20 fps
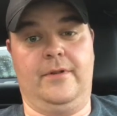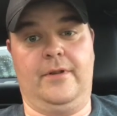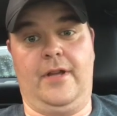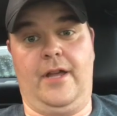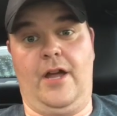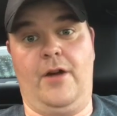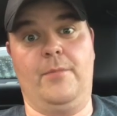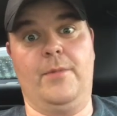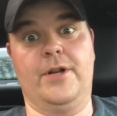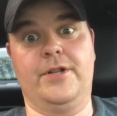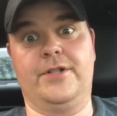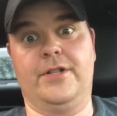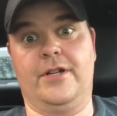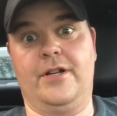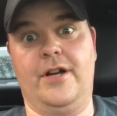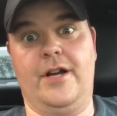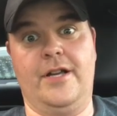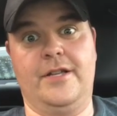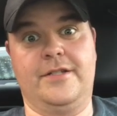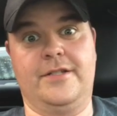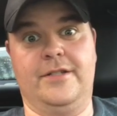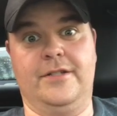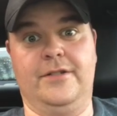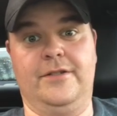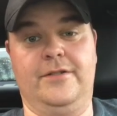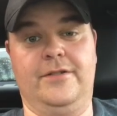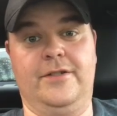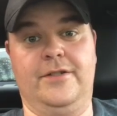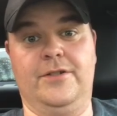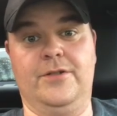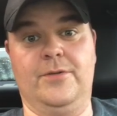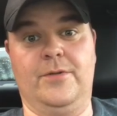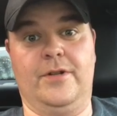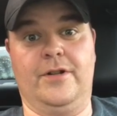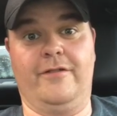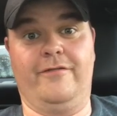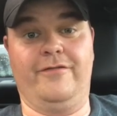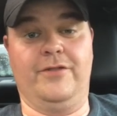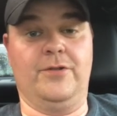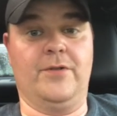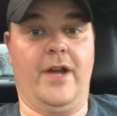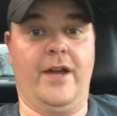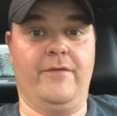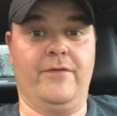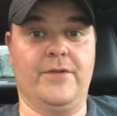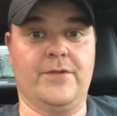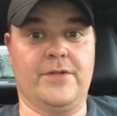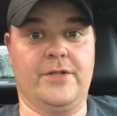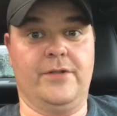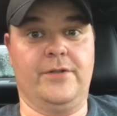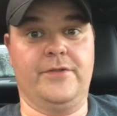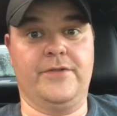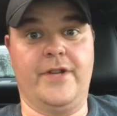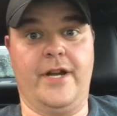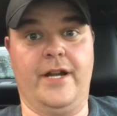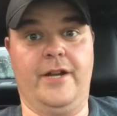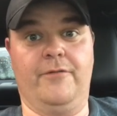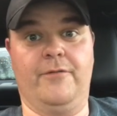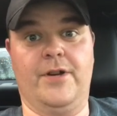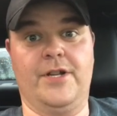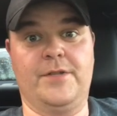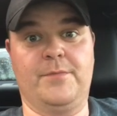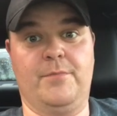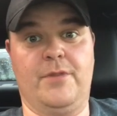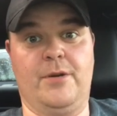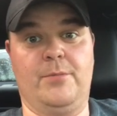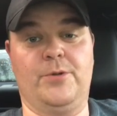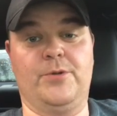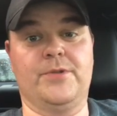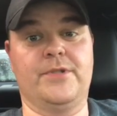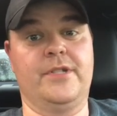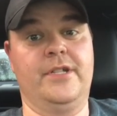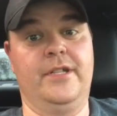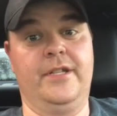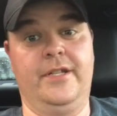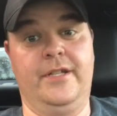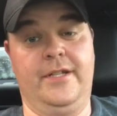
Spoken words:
how much it costs to do it, or if you have those little tiny rust bubbles.